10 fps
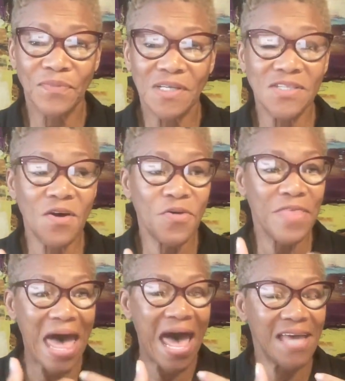so
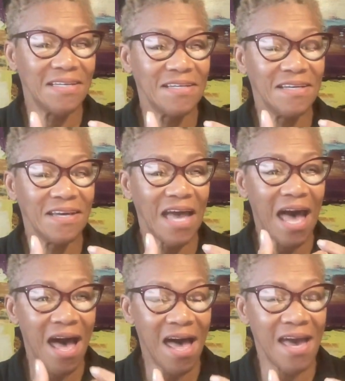that
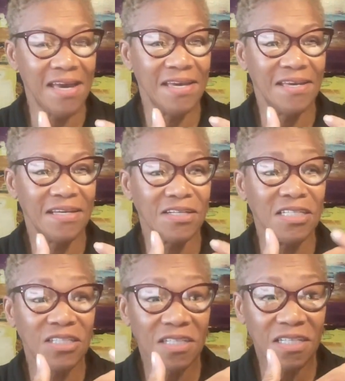I
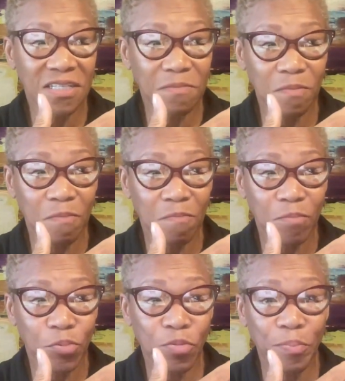can
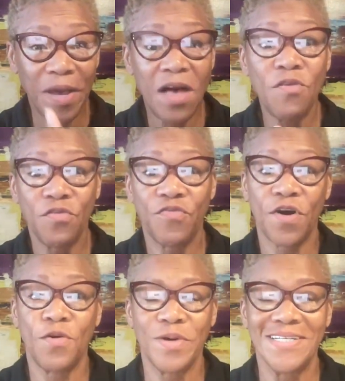propel
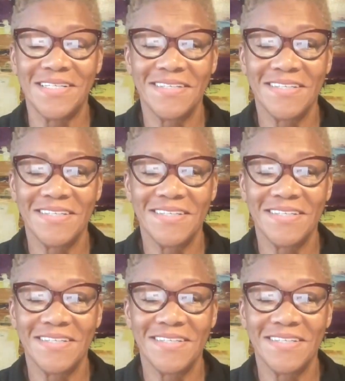forward,